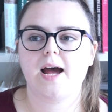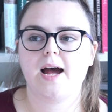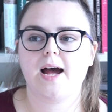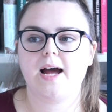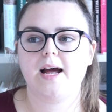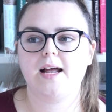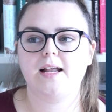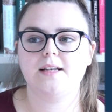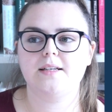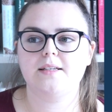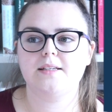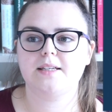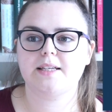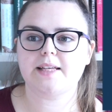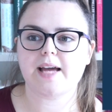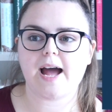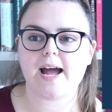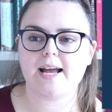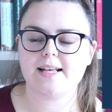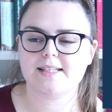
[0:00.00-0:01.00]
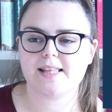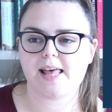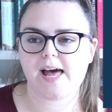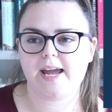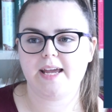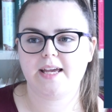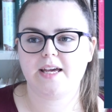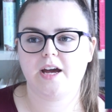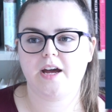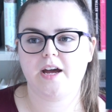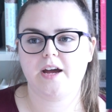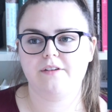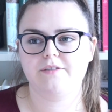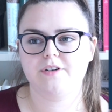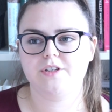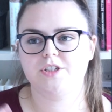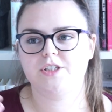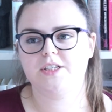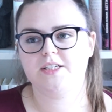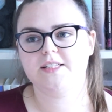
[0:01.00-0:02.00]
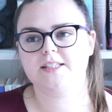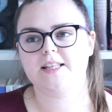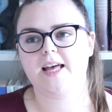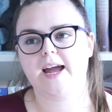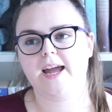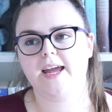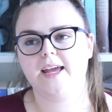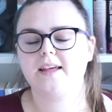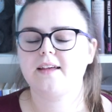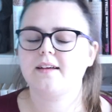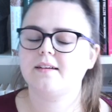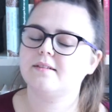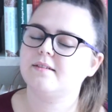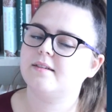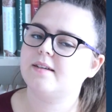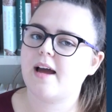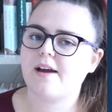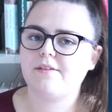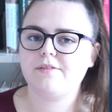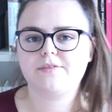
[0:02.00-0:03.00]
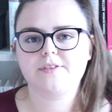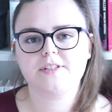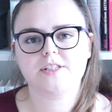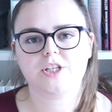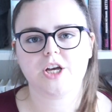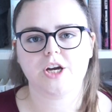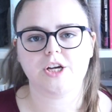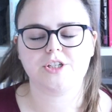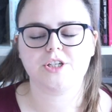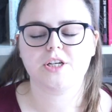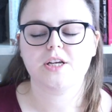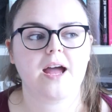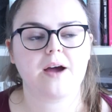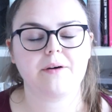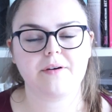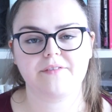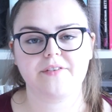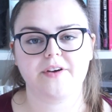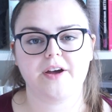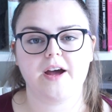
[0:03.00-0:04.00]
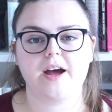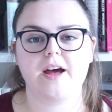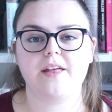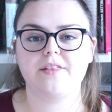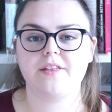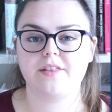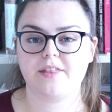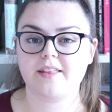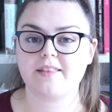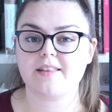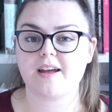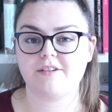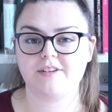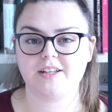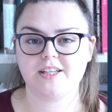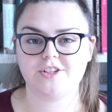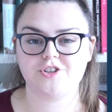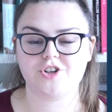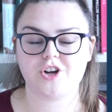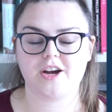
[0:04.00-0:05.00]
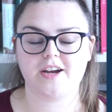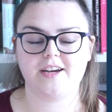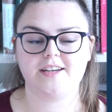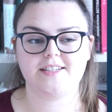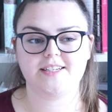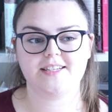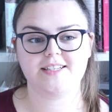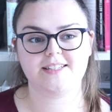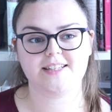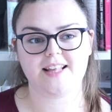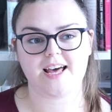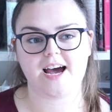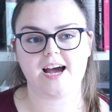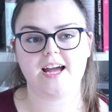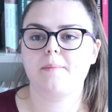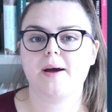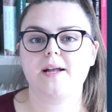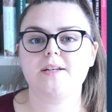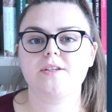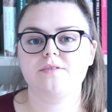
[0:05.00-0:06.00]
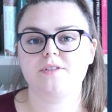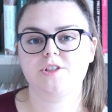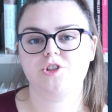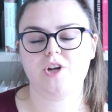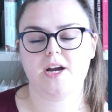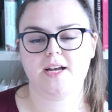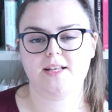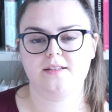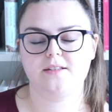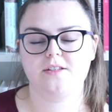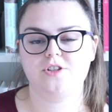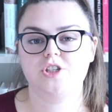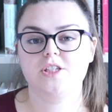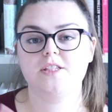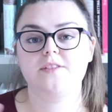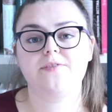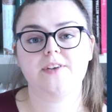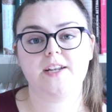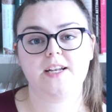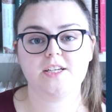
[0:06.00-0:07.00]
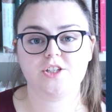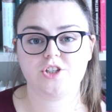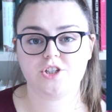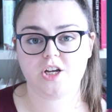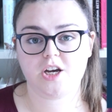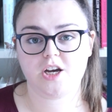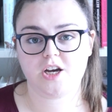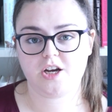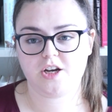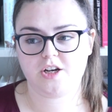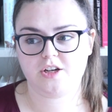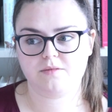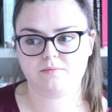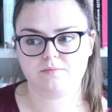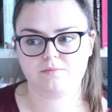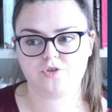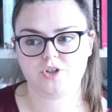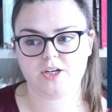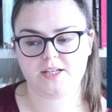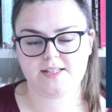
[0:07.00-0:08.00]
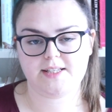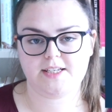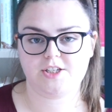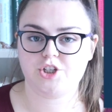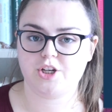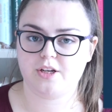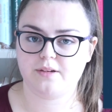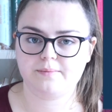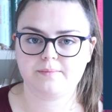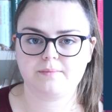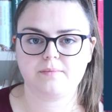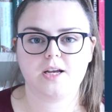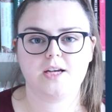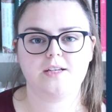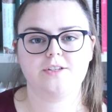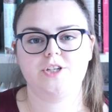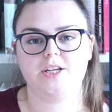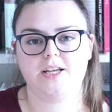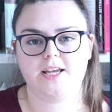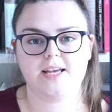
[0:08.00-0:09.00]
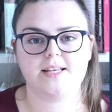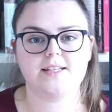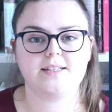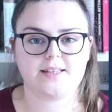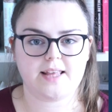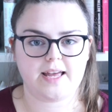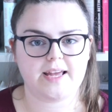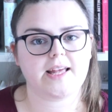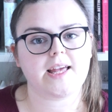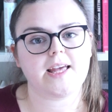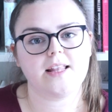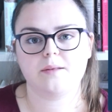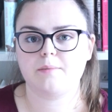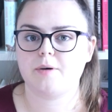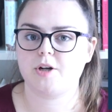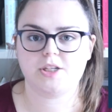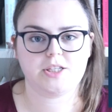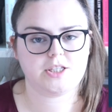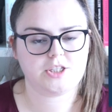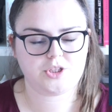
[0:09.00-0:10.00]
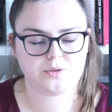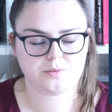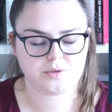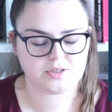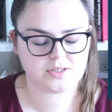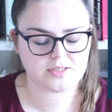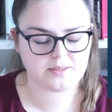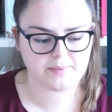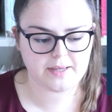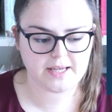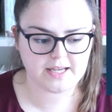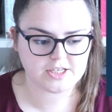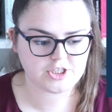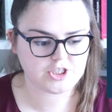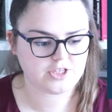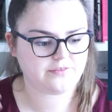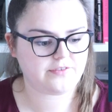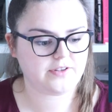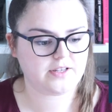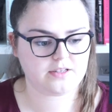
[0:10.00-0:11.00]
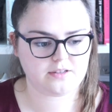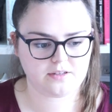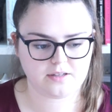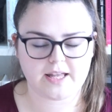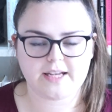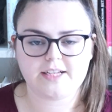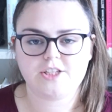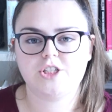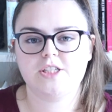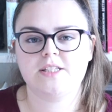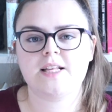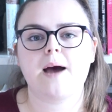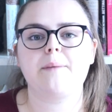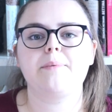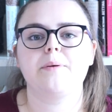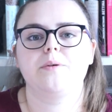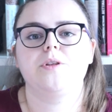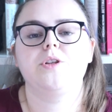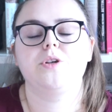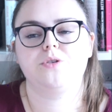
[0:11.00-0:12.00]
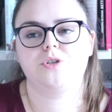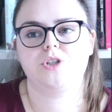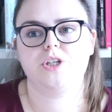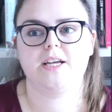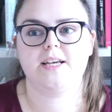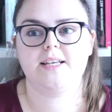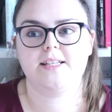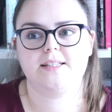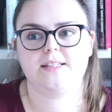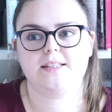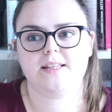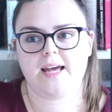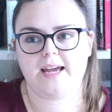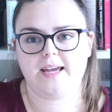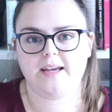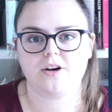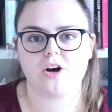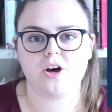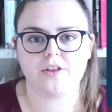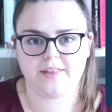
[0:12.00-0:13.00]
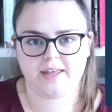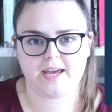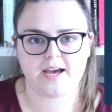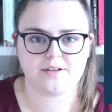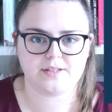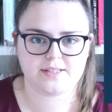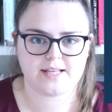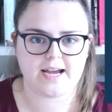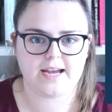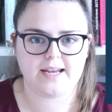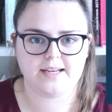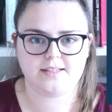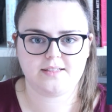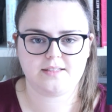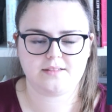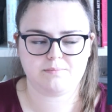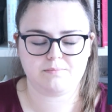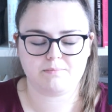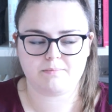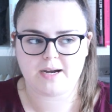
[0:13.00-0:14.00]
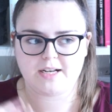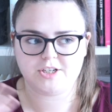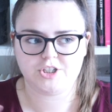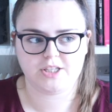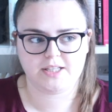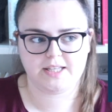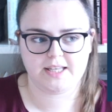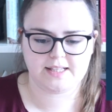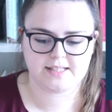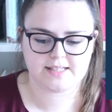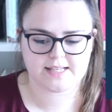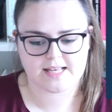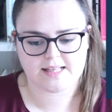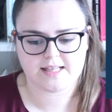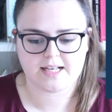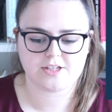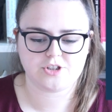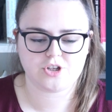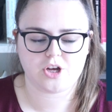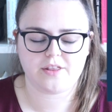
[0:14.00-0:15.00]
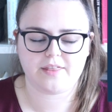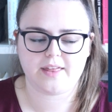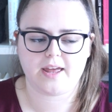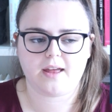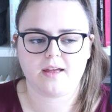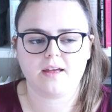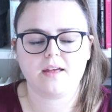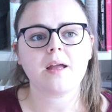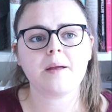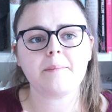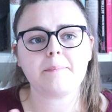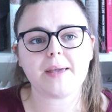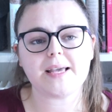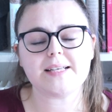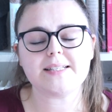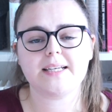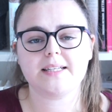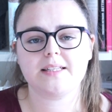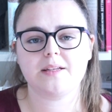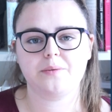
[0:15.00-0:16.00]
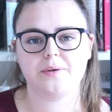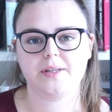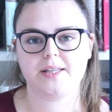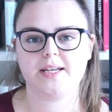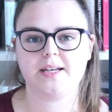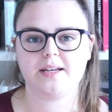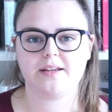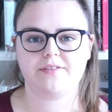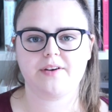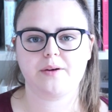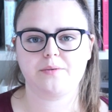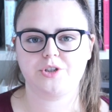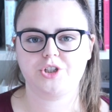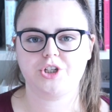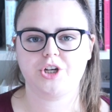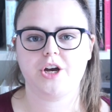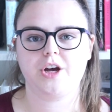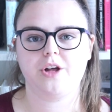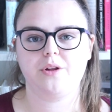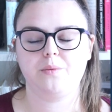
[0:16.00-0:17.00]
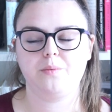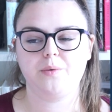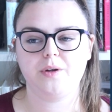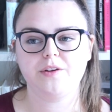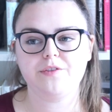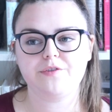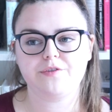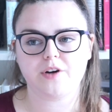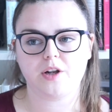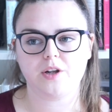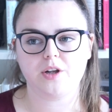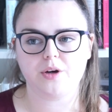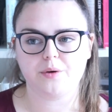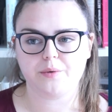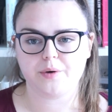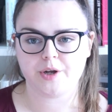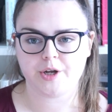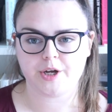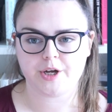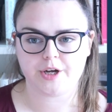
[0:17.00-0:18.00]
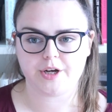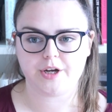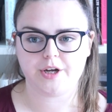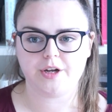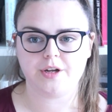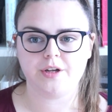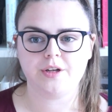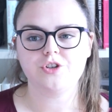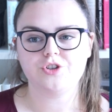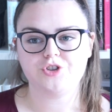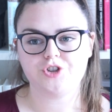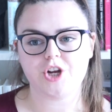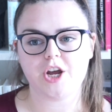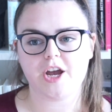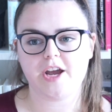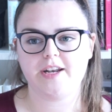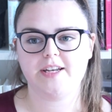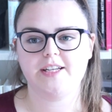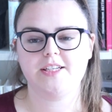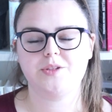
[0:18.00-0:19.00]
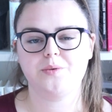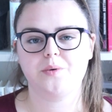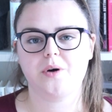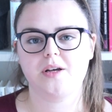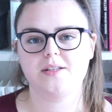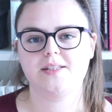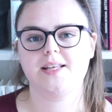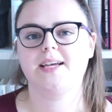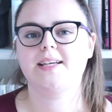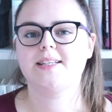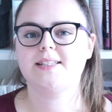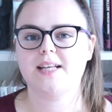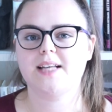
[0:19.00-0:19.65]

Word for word: and guys like her and she's like, everything's good. However, the thing that I really enjoyed is that Amanda is trans. She's finished her transition and she is like in the body that she wants to be. She feel like she's happy with who she is like on the outside matching the inside, that sort of thing. And basically, within If I Was Your Girl, we follow her journey towards like